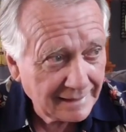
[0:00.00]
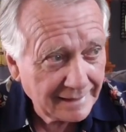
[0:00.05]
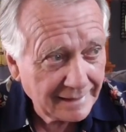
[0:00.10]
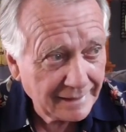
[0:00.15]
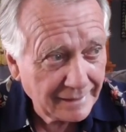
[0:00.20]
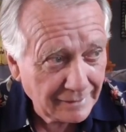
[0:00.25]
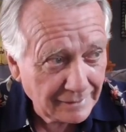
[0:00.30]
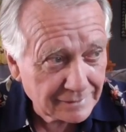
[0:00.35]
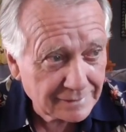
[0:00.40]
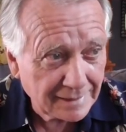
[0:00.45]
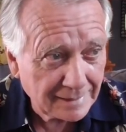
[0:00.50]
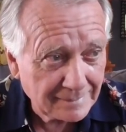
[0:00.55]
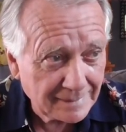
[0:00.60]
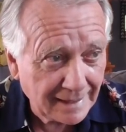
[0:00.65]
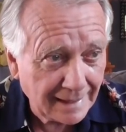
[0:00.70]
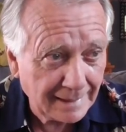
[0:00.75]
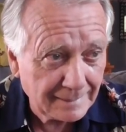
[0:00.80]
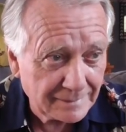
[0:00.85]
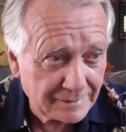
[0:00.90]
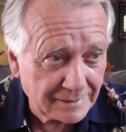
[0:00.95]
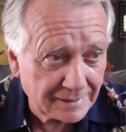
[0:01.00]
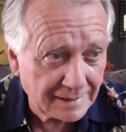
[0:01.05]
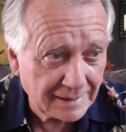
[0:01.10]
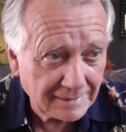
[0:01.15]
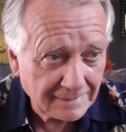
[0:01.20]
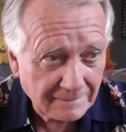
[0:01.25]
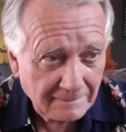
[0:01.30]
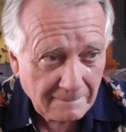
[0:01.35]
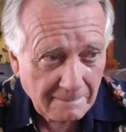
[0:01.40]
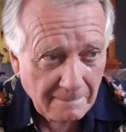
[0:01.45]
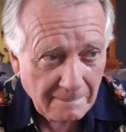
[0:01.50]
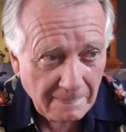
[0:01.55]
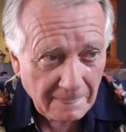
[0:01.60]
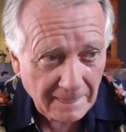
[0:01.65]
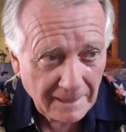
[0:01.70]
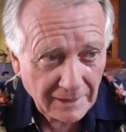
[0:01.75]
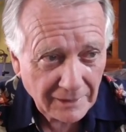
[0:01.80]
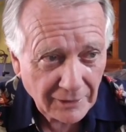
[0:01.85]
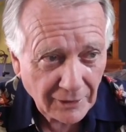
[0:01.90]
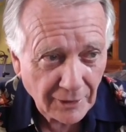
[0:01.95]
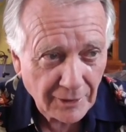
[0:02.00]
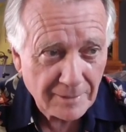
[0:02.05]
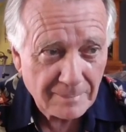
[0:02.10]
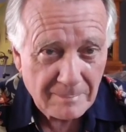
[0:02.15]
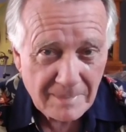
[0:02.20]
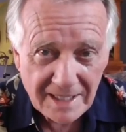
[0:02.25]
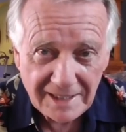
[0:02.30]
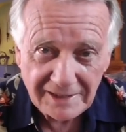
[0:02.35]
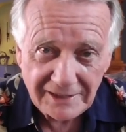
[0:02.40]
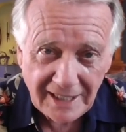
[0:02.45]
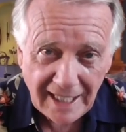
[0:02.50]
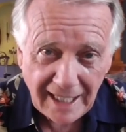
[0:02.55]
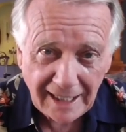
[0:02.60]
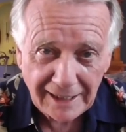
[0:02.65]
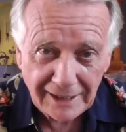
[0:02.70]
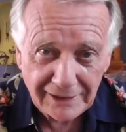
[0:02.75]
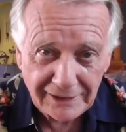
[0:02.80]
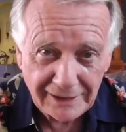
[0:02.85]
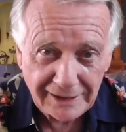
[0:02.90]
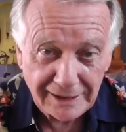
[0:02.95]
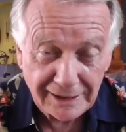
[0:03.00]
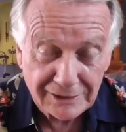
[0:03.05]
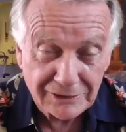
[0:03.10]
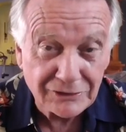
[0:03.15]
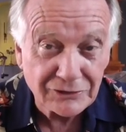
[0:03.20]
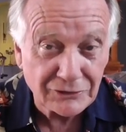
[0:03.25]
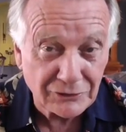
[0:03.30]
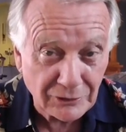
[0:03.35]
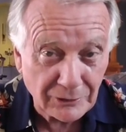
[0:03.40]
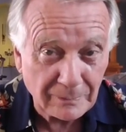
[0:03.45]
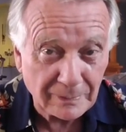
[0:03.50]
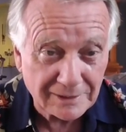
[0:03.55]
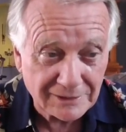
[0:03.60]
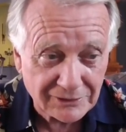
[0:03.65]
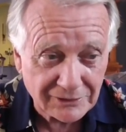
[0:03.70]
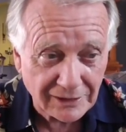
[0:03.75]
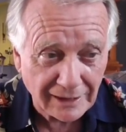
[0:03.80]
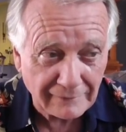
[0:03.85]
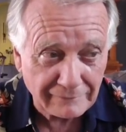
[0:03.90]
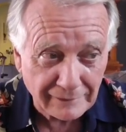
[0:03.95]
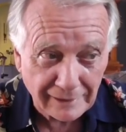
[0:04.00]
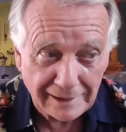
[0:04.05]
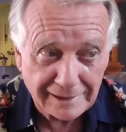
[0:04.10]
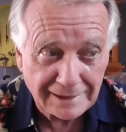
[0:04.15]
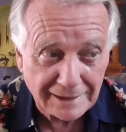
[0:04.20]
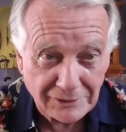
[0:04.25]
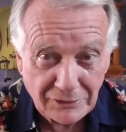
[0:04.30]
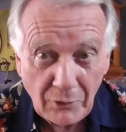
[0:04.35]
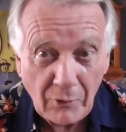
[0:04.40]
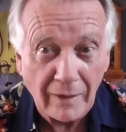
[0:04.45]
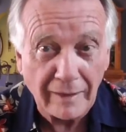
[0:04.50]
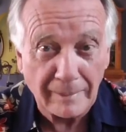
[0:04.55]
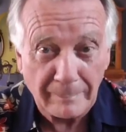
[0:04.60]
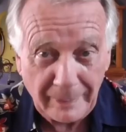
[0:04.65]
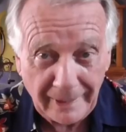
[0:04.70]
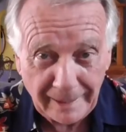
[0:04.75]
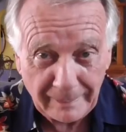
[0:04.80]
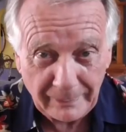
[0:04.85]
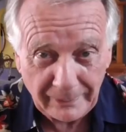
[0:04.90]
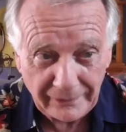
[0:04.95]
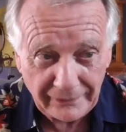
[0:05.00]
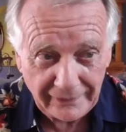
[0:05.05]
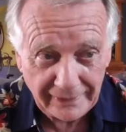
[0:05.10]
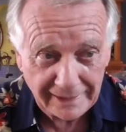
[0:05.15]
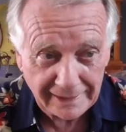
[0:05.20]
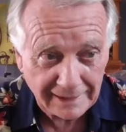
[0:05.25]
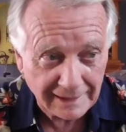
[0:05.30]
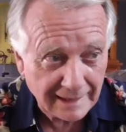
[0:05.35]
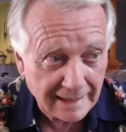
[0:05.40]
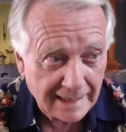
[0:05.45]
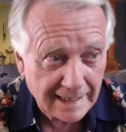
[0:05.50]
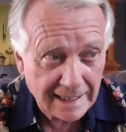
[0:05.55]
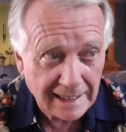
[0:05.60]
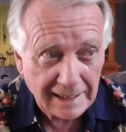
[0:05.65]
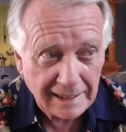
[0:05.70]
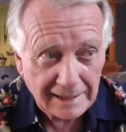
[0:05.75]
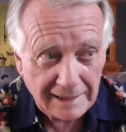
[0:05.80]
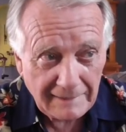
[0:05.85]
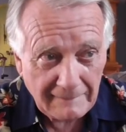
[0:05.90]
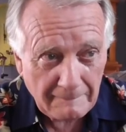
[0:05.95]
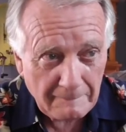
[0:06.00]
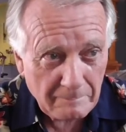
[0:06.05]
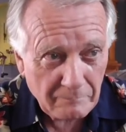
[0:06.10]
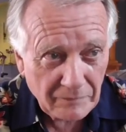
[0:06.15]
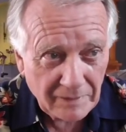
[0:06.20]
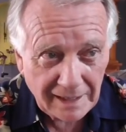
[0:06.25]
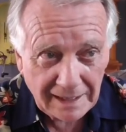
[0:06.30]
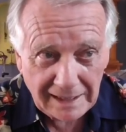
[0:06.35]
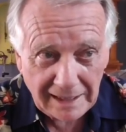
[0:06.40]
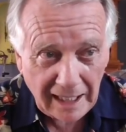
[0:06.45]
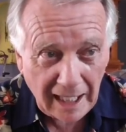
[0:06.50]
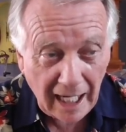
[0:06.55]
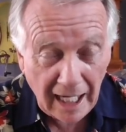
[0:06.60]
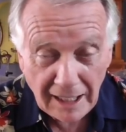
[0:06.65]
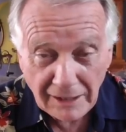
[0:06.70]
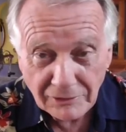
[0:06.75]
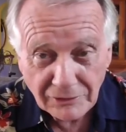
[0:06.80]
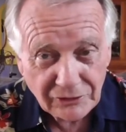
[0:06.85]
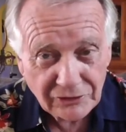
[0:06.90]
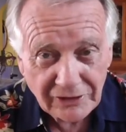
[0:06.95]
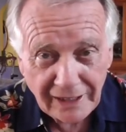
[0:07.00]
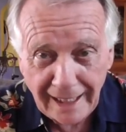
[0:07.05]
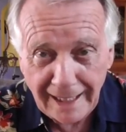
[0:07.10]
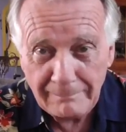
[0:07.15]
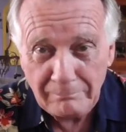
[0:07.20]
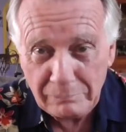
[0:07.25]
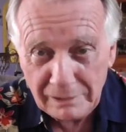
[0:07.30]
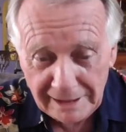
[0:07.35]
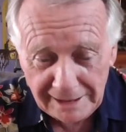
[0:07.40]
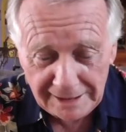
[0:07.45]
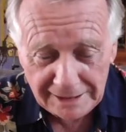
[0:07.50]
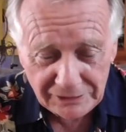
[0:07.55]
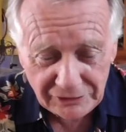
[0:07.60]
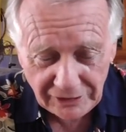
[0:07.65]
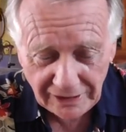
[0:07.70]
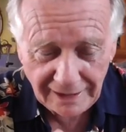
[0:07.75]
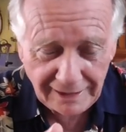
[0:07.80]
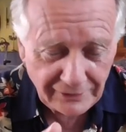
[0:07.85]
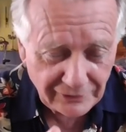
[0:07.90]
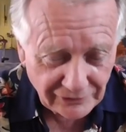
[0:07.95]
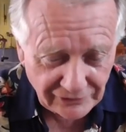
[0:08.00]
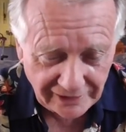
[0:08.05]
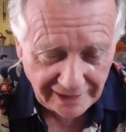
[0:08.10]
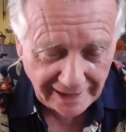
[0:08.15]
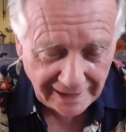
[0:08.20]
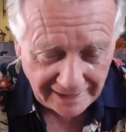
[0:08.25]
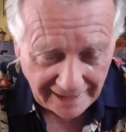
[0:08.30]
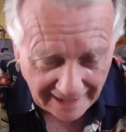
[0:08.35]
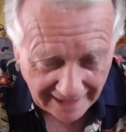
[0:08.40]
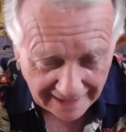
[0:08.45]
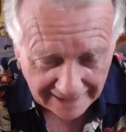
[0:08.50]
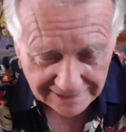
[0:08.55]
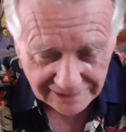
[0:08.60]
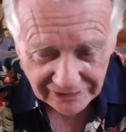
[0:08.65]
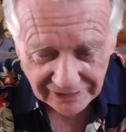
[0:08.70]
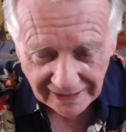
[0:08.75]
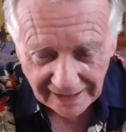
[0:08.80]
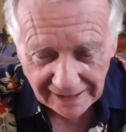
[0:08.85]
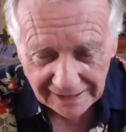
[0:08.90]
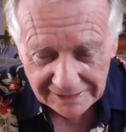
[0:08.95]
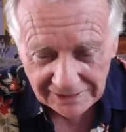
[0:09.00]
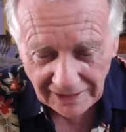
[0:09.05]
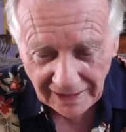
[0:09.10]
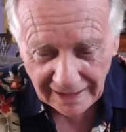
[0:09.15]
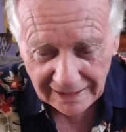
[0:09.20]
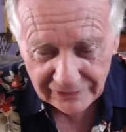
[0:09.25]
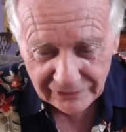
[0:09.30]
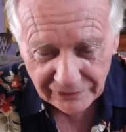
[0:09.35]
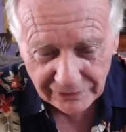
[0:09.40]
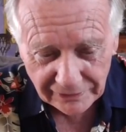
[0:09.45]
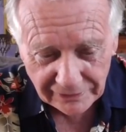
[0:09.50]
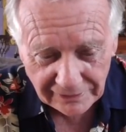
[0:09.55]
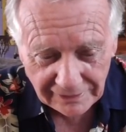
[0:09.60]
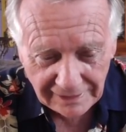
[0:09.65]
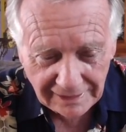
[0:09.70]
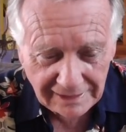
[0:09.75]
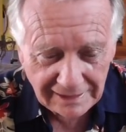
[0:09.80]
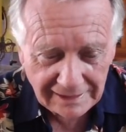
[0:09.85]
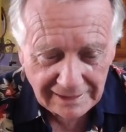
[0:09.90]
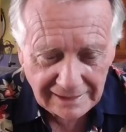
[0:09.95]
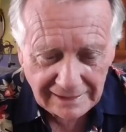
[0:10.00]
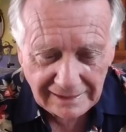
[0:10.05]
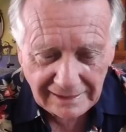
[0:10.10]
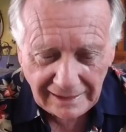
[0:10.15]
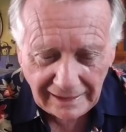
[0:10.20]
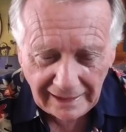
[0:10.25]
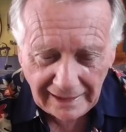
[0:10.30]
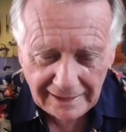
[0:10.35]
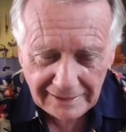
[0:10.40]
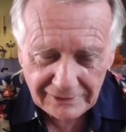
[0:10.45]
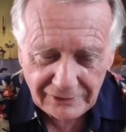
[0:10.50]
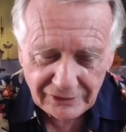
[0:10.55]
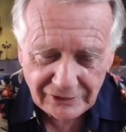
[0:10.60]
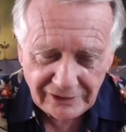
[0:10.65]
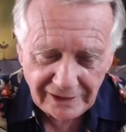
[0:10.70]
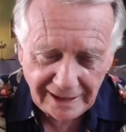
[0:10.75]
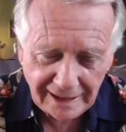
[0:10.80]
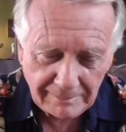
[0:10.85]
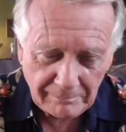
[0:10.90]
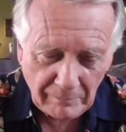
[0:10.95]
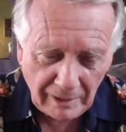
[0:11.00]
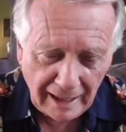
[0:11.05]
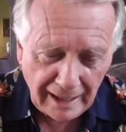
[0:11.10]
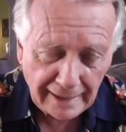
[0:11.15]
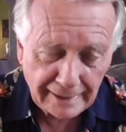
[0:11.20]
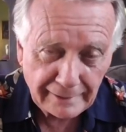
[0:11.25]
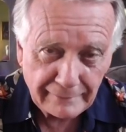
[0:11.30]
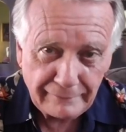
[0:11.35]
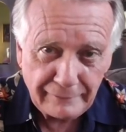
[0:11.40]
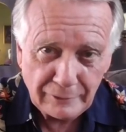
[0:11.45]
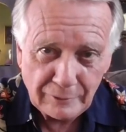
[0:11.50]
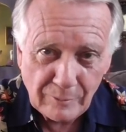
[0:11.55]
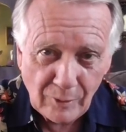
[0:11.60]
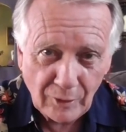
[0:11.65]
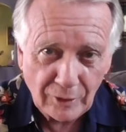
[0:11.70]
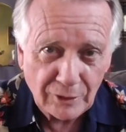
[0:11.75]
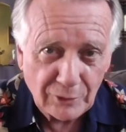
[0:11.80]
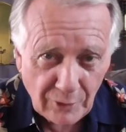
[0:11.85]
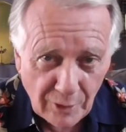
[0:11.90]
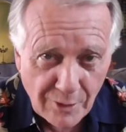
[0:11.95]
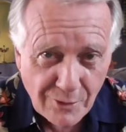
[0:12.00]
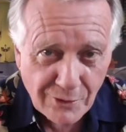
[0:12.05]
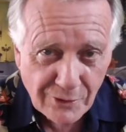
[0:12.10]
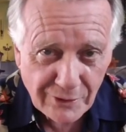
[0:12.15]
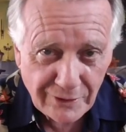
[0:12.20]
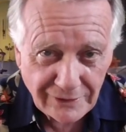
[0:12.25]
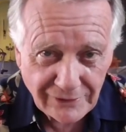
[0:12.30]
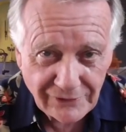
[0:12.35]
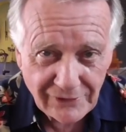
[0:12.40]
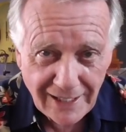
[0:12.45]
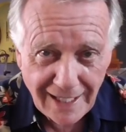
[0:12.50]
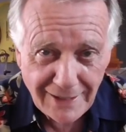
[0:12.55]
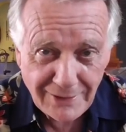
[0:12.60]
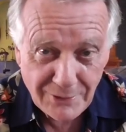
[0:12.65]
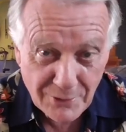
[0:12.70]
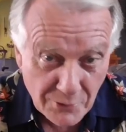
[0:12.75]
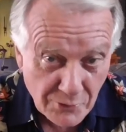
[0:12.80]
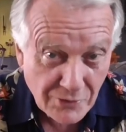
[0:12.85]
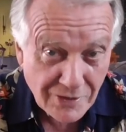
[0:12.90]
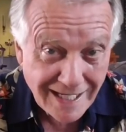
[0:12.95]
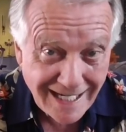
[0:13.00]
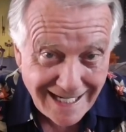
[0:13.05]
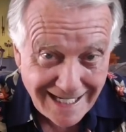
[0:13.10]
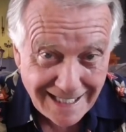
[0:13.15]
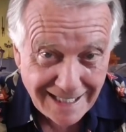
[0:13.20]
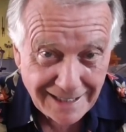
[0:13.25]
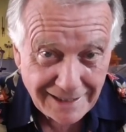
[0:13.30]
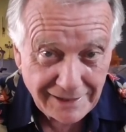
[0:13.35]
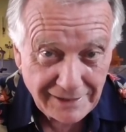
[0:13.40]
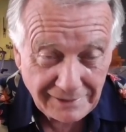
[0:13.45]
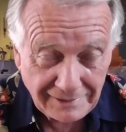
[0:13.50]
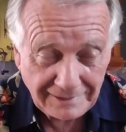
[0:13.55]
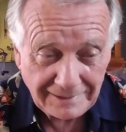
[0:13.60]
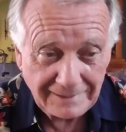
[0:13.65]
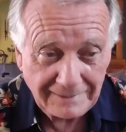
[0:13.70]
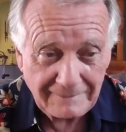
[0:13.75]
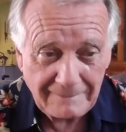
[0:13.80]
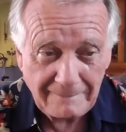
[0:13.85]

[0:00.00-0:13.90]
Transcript: You know, sometimes herd mentality is stupid stuff, like the toilet paper thing. I understand bleach, I understand hand sanitizer, I understand buying a few more groceries than you need,